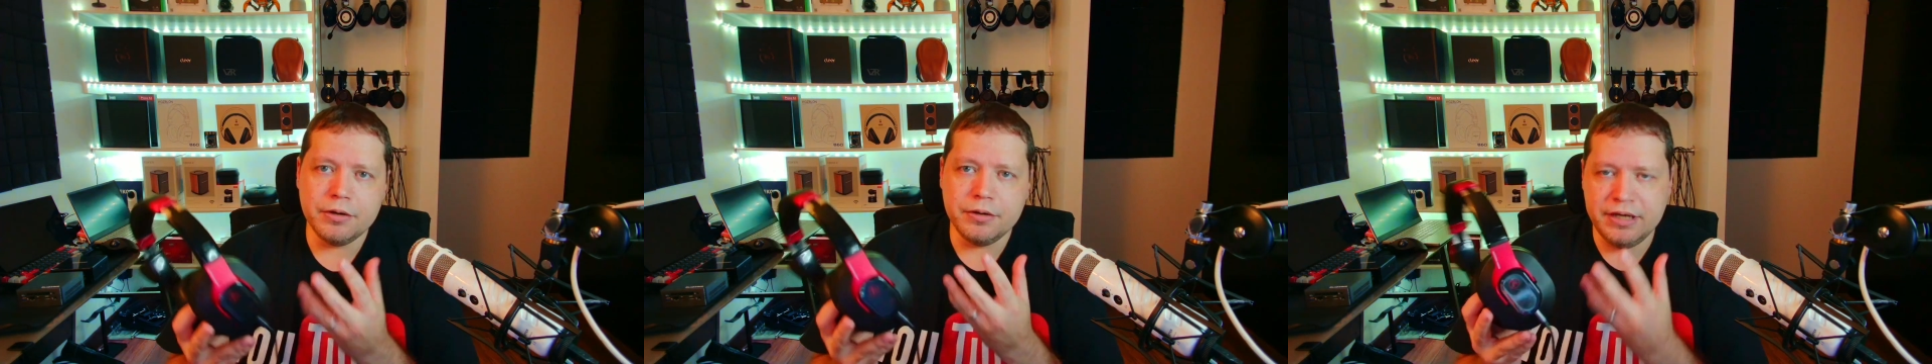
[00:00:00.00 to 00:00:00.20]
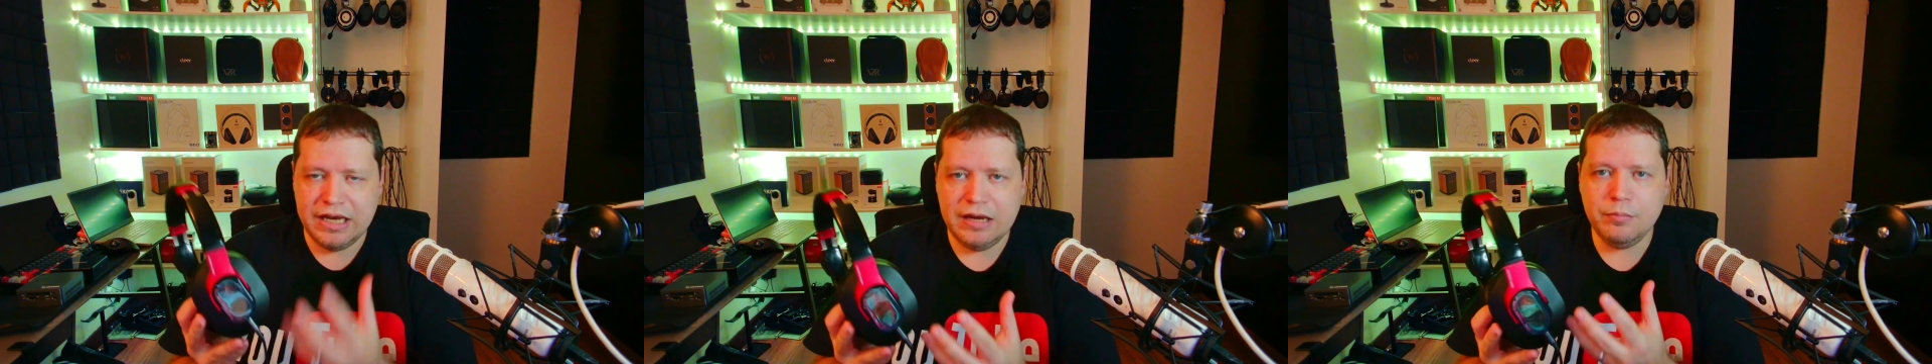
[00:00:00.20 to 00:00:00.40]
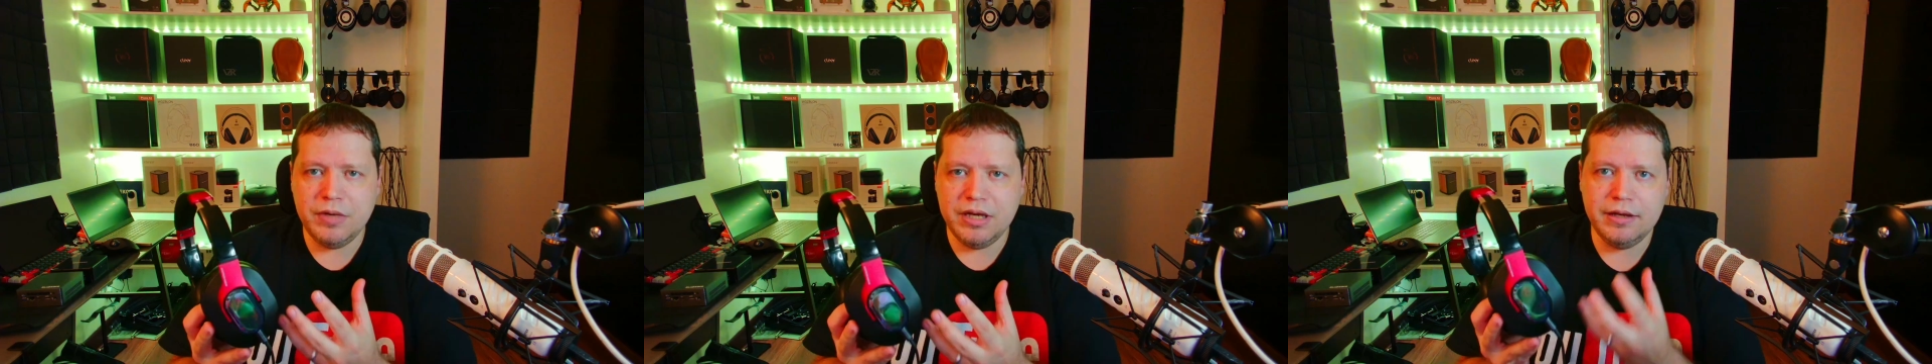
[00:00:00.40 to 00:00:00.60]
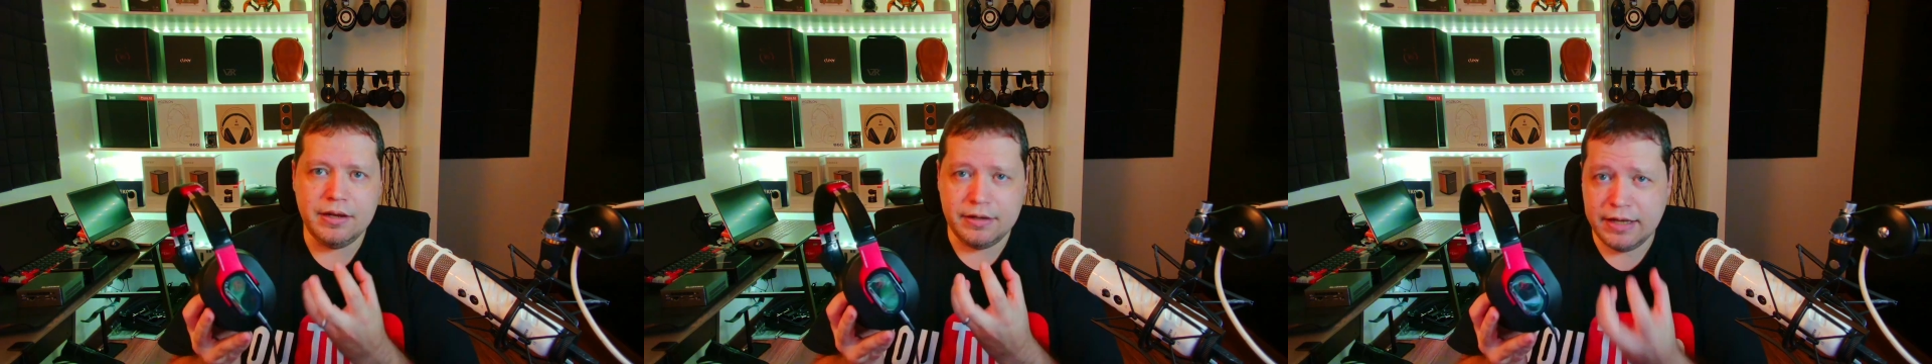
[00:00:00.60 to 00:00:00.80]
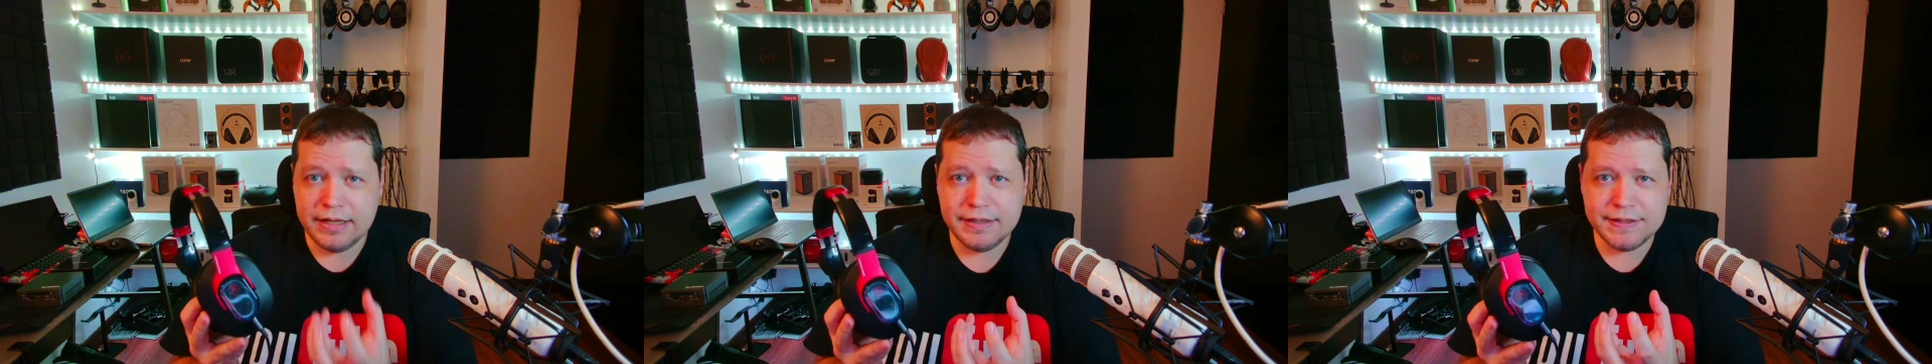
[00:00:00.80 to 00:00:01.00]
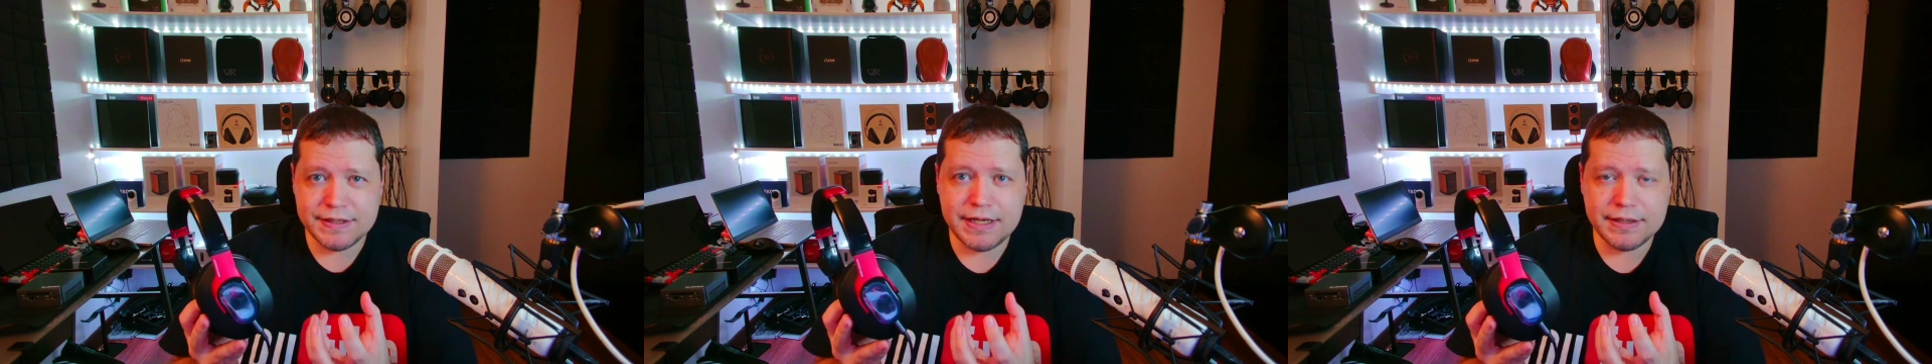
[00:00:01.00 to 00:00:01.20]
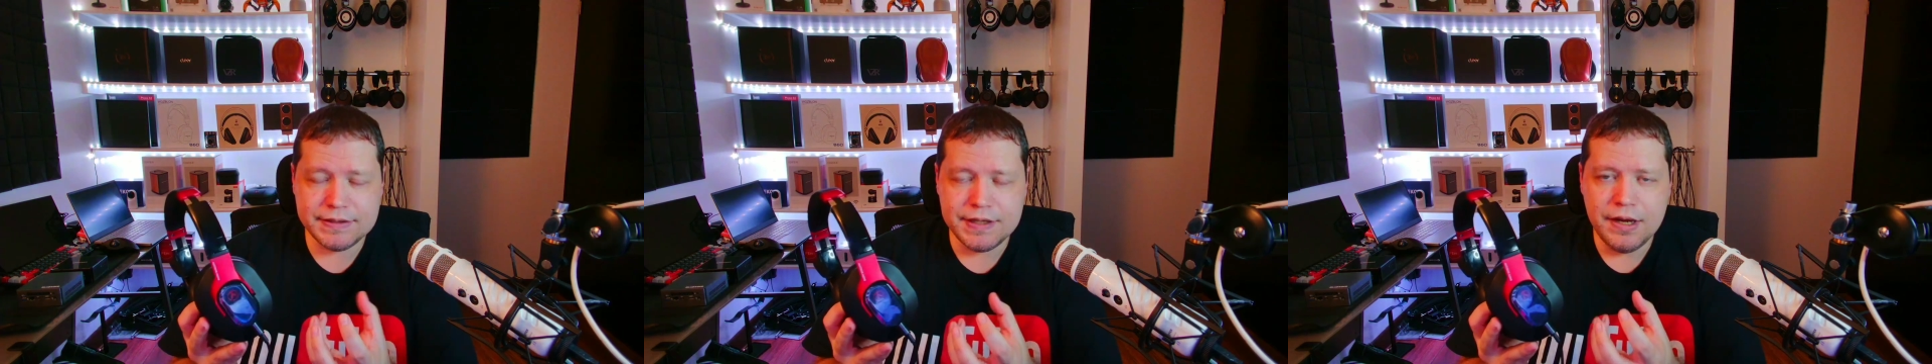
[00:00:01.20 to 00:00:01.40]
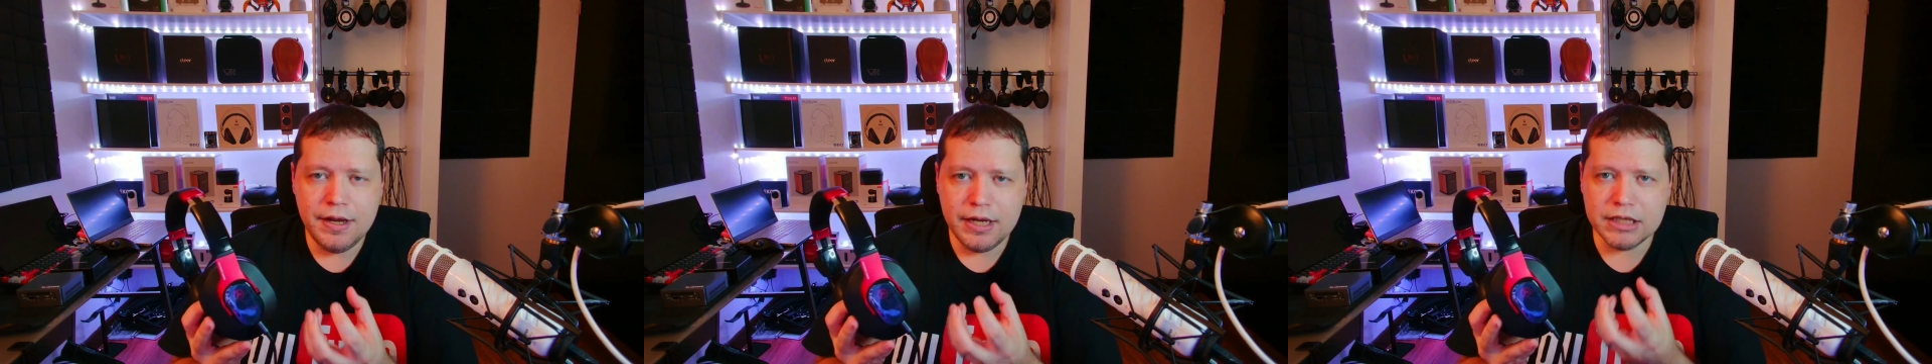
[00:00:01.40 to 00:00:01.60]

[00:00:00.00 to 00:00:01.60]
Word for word: gaming headset